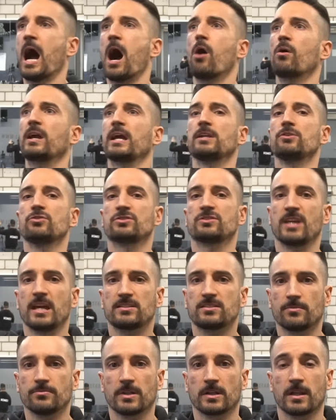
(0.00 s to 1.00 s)
How can you say
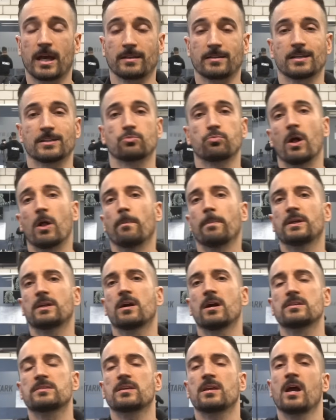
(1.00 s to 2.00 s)
something like this? Well,
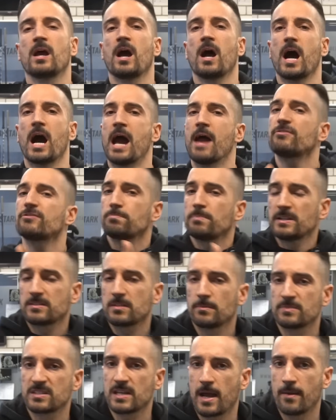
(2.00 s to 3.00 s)
because I've spent
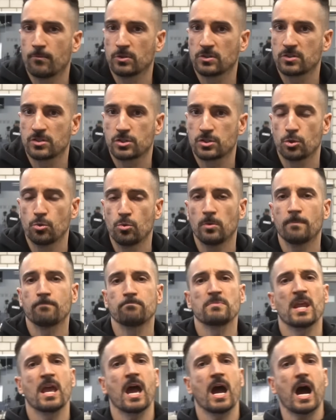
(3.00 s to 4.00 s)
some time with the tool,
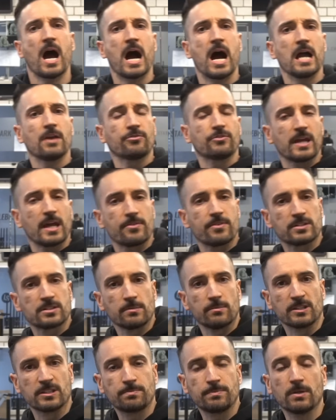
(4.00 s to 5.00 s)
I've gathered
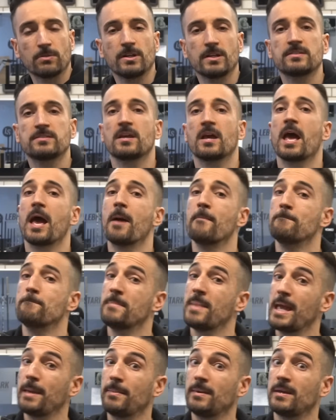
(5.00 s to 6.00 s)
some experience, and
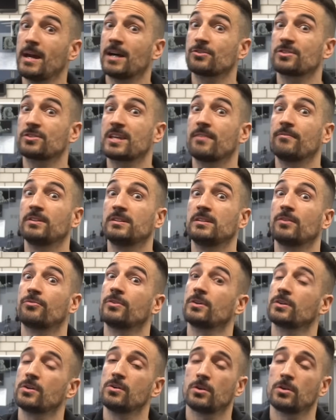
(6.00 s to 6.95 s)
maybe I just have a different